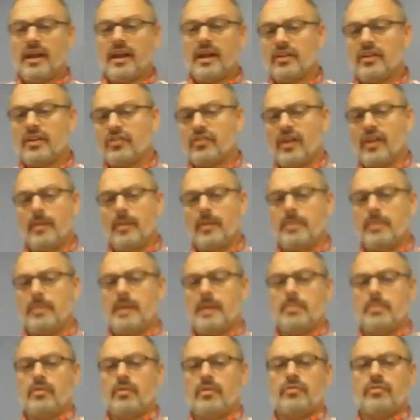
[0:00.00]
stop
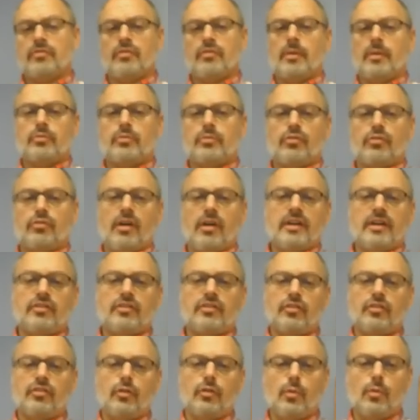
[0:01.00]
people from trying
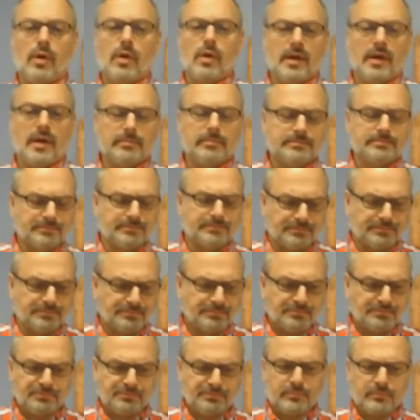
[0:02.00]
to,
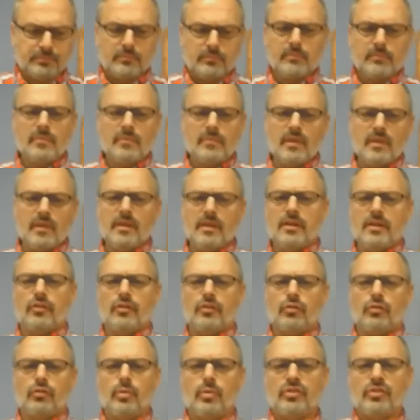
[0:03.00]

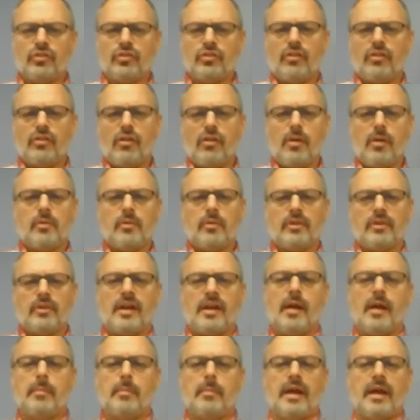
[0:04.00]
switch their armor in
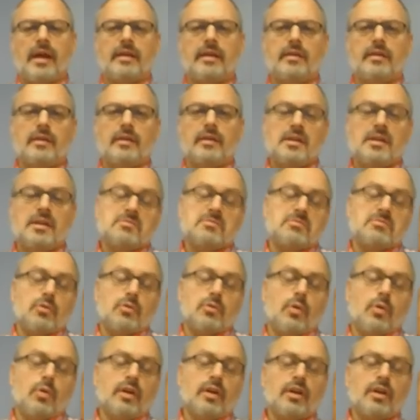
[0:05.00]
combat. You
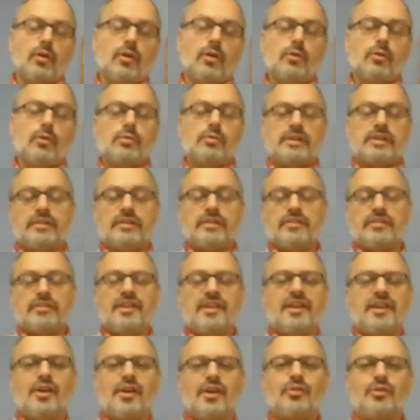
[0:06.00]
want to go and,
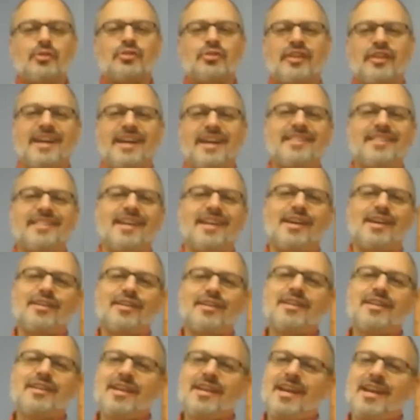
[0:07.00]
stand there
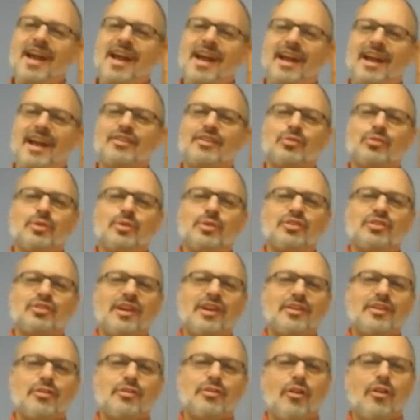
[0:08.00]
and switch out
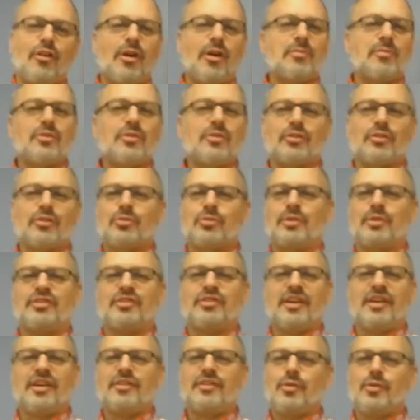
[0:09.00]
your armor or switch
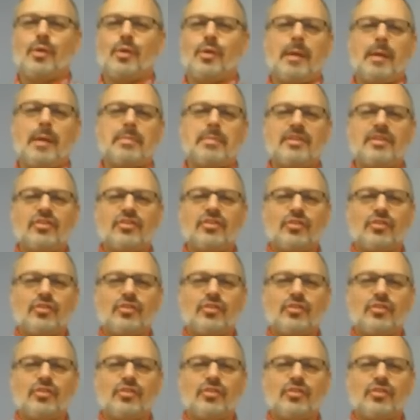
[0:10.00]
out your weapons,